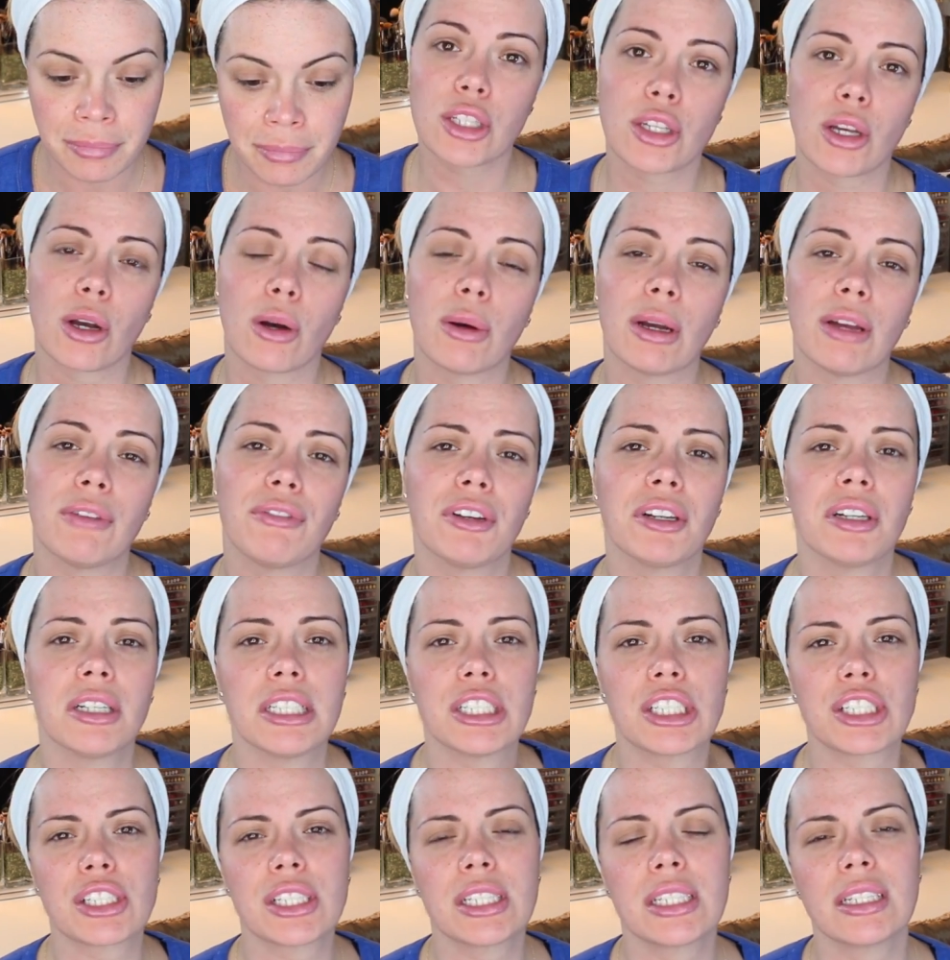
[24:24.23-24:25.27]
So if you're
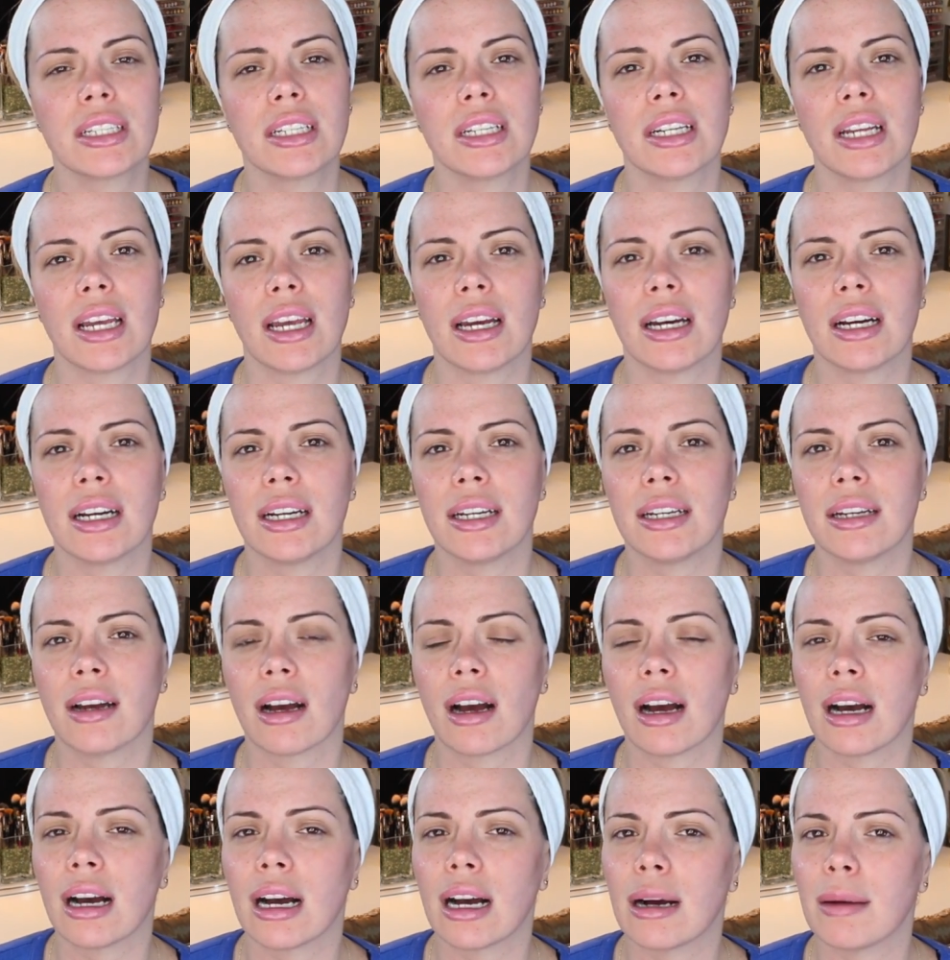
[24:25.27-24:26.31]
interested in
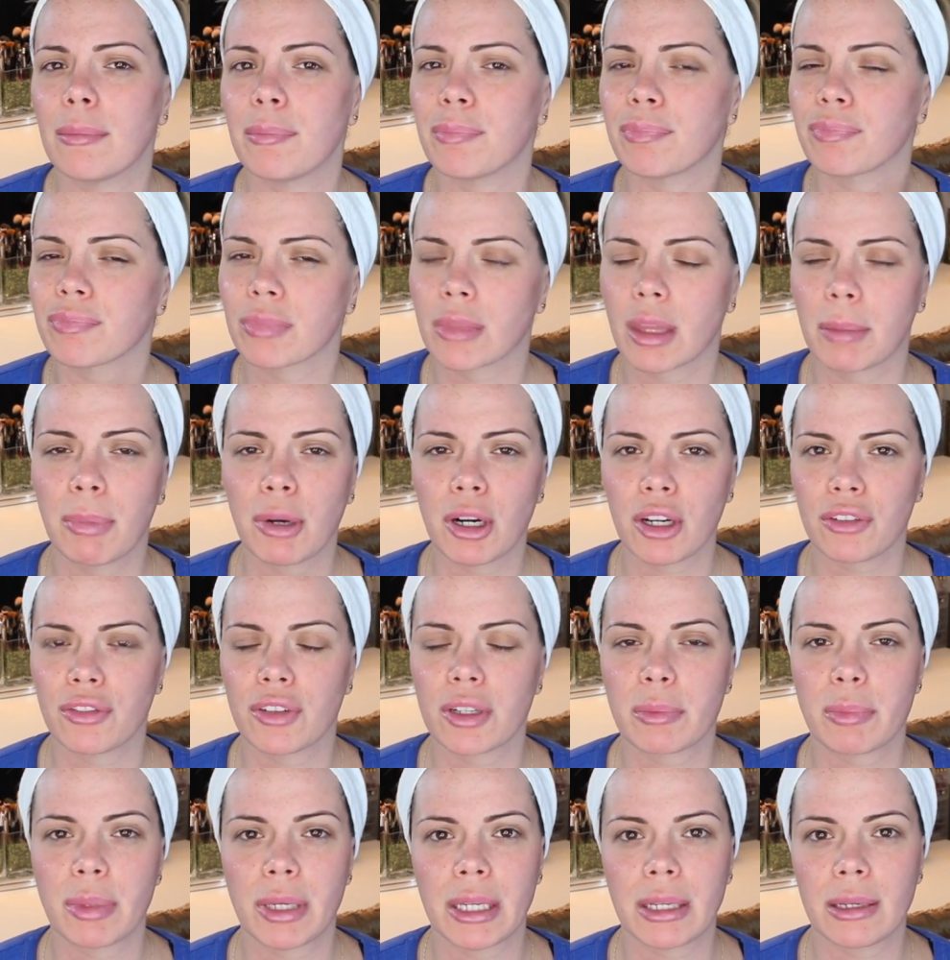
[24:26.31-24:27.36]
um, the
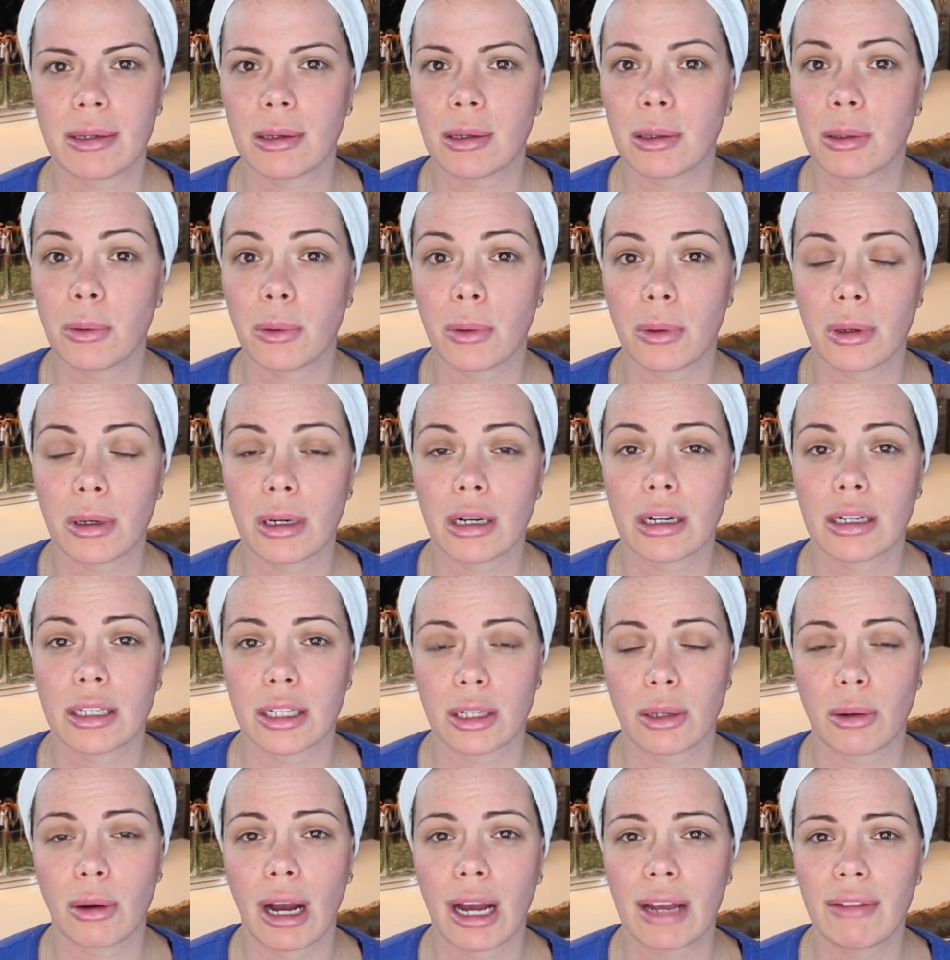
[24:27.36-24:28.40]
perfect peel or,
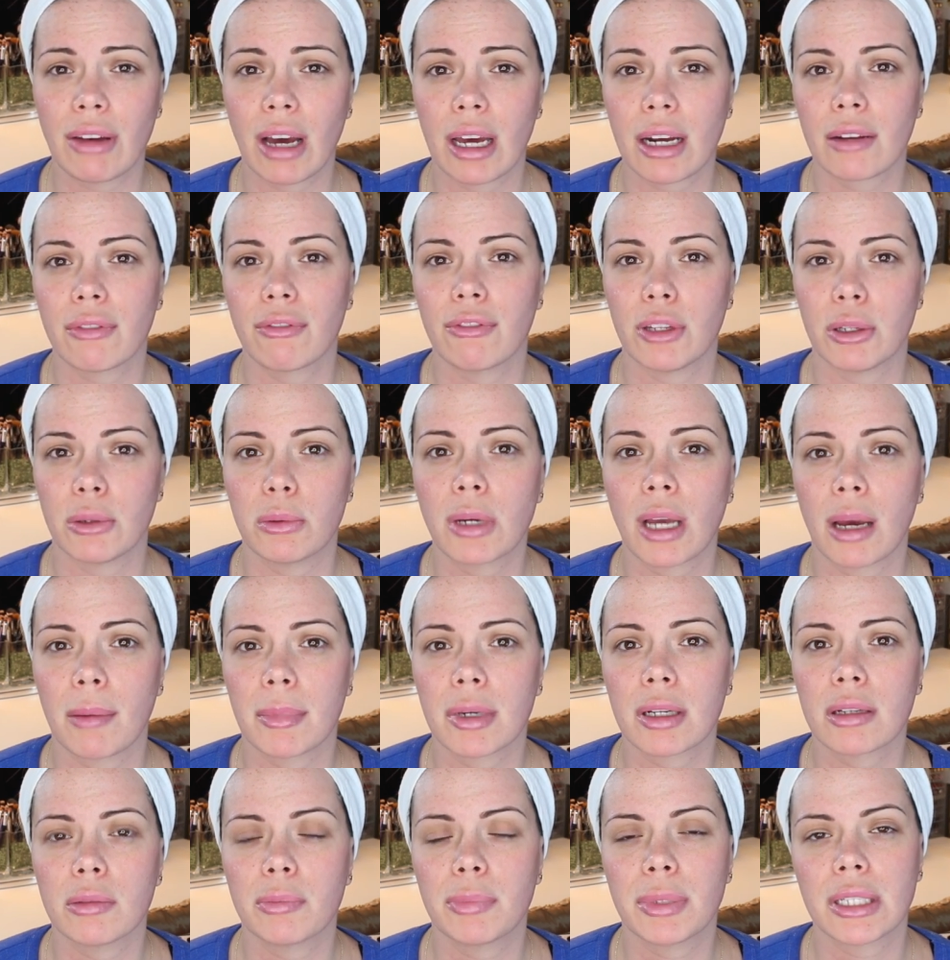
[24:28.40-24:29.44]
you know, I've had a few
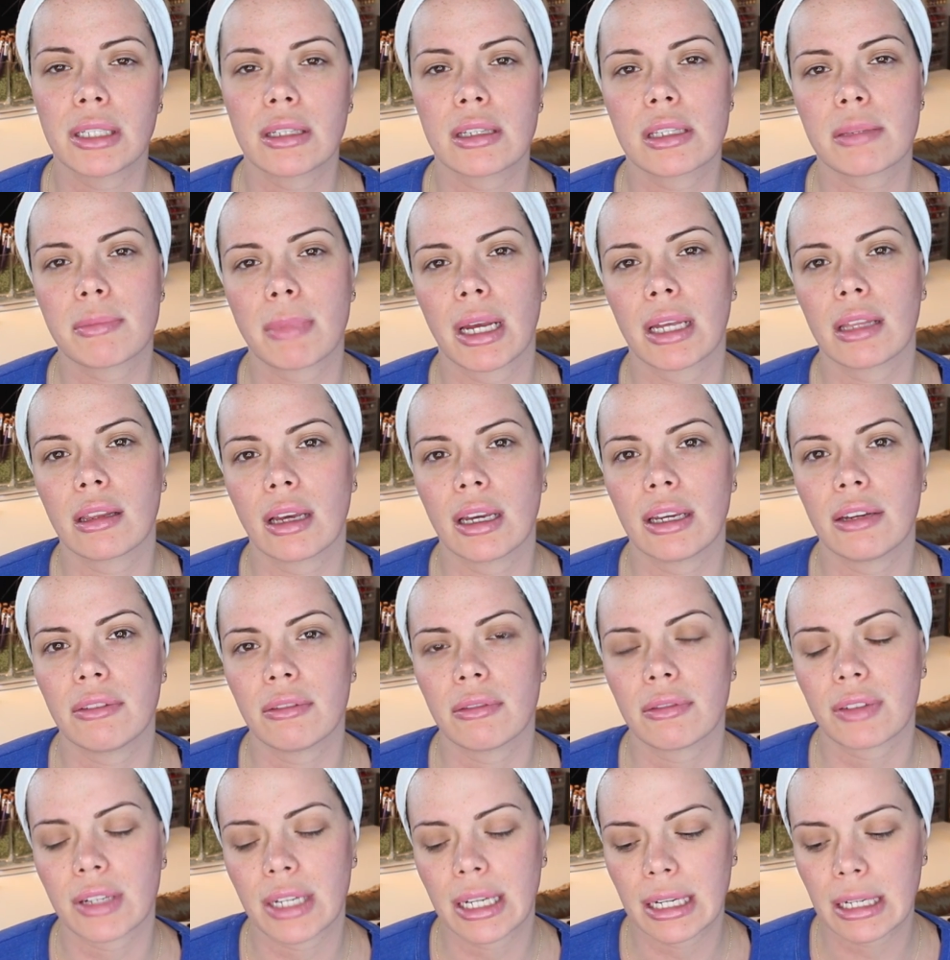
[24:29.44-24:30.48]
chemical peels my
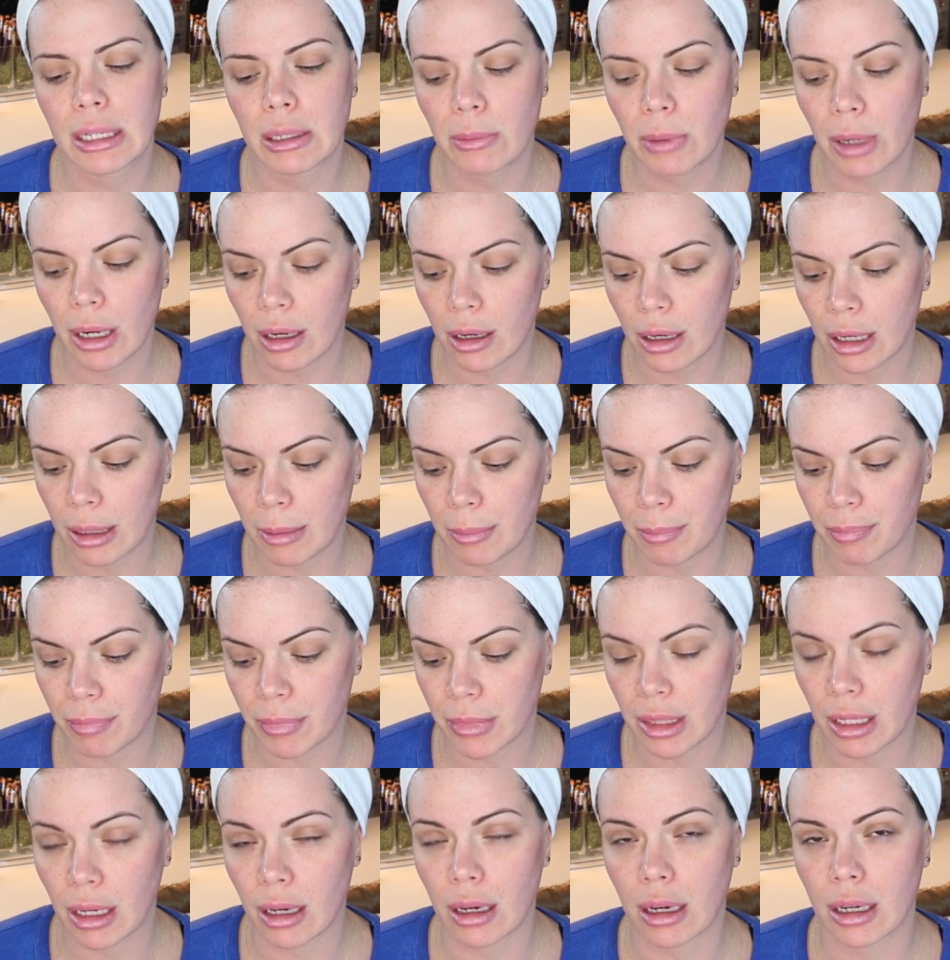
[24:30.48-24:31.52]
life now. Um,
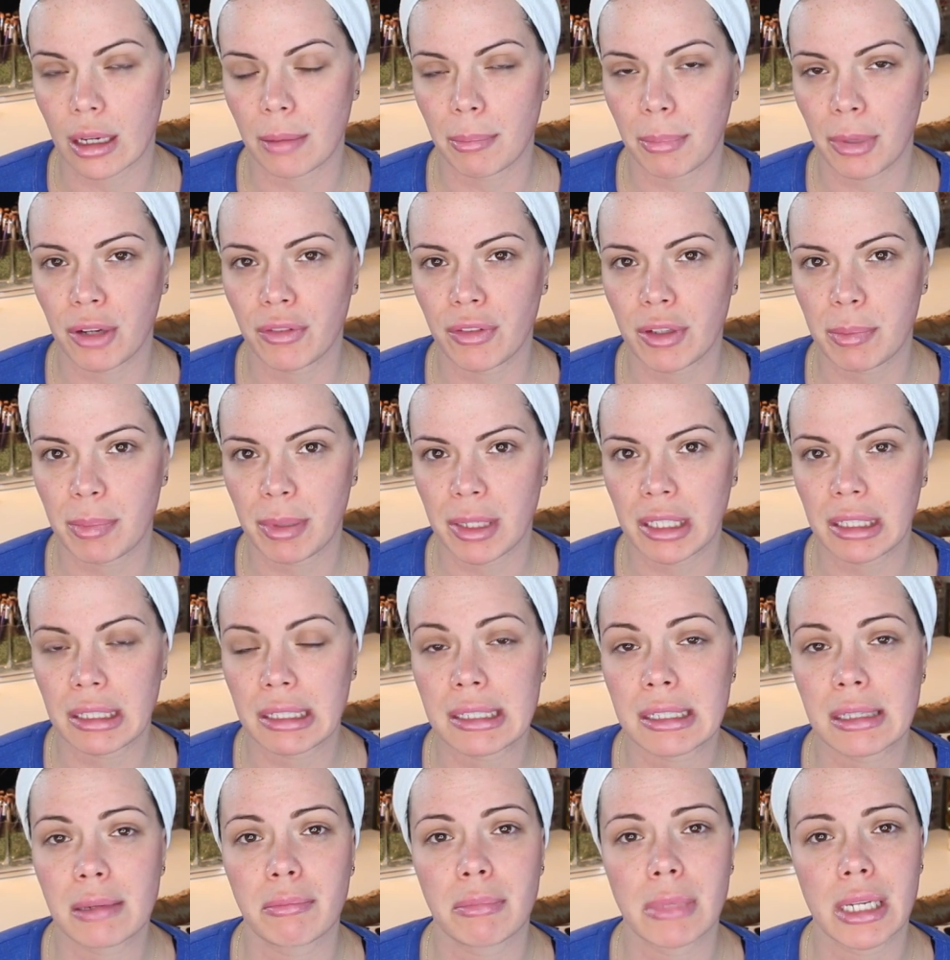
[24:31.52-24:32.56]
the perfect peel
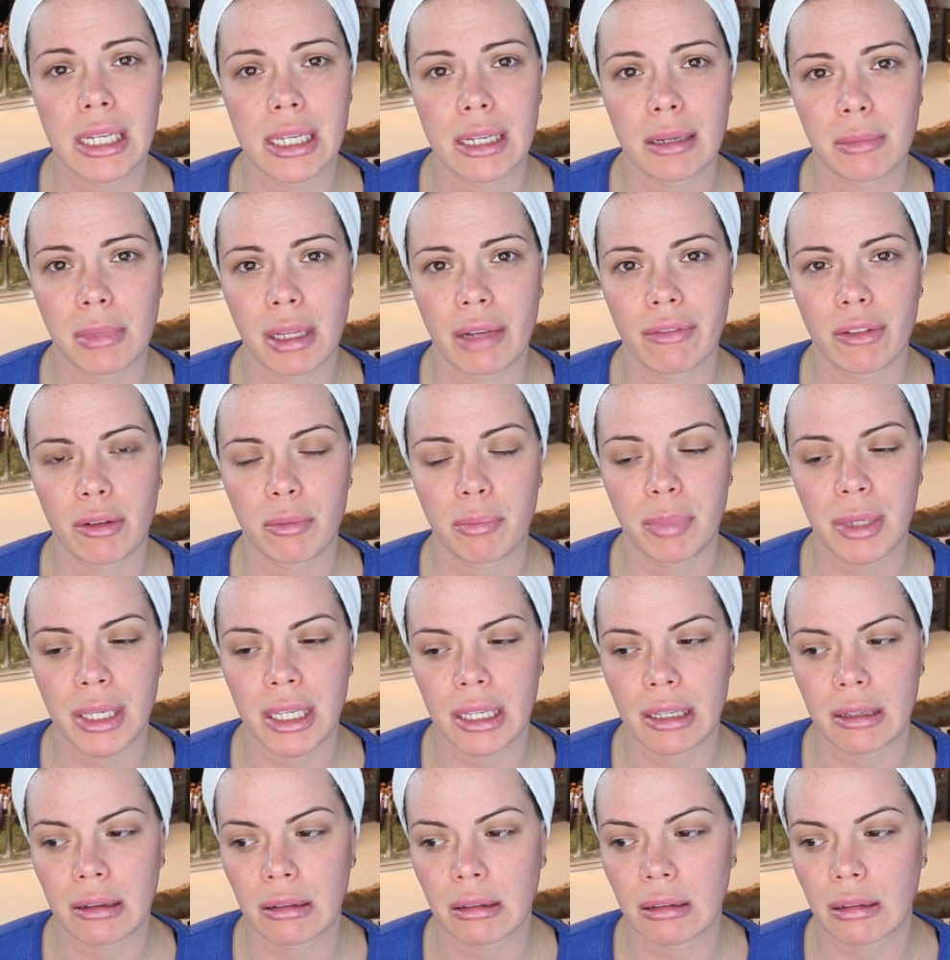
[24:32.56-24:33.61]
is a medium level
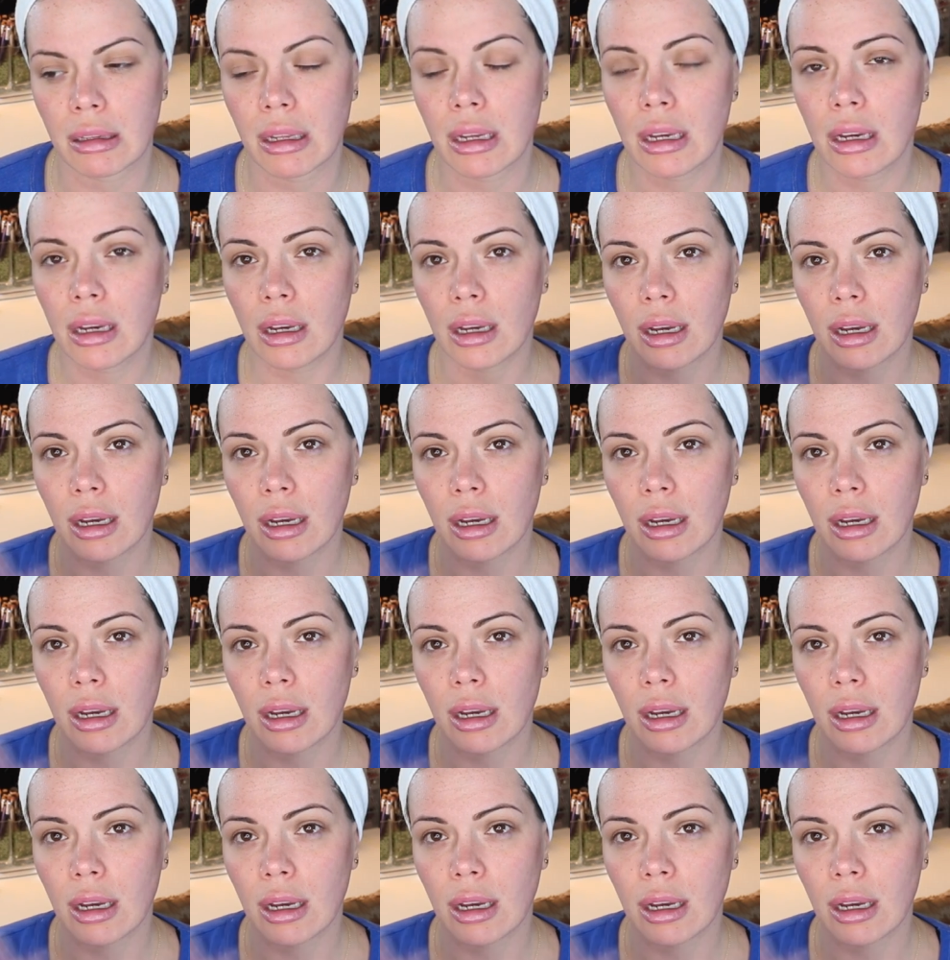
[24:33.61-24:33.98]
peel.